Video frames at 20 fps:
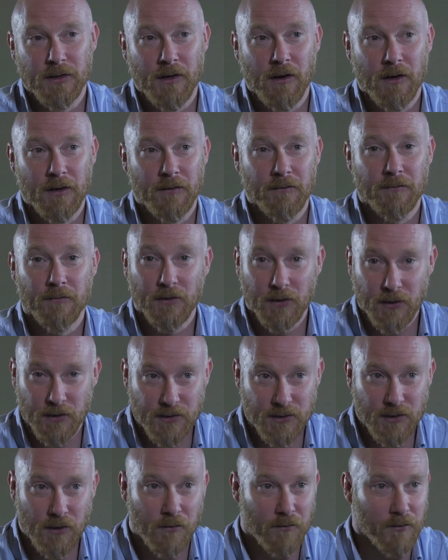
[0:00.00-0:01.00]
kind of
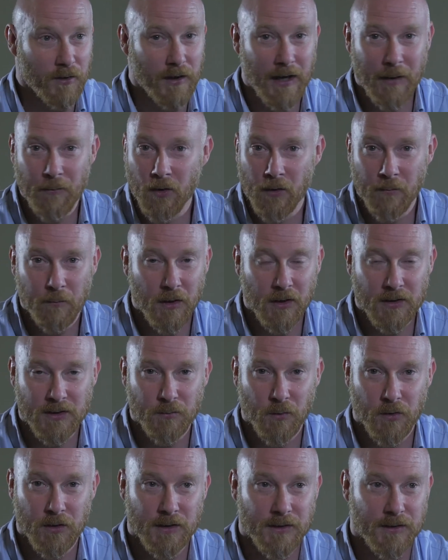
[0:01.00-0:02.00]
consult, get my
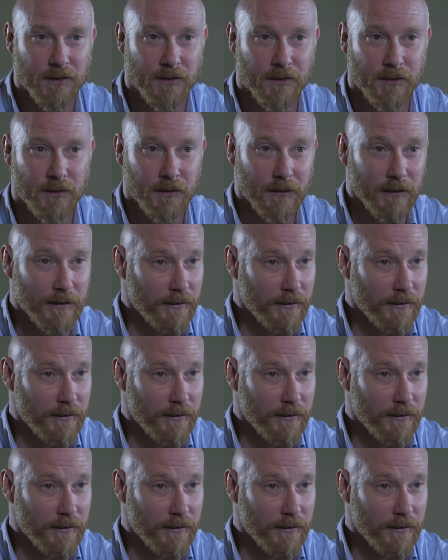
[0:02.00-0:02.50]
bloods monitored,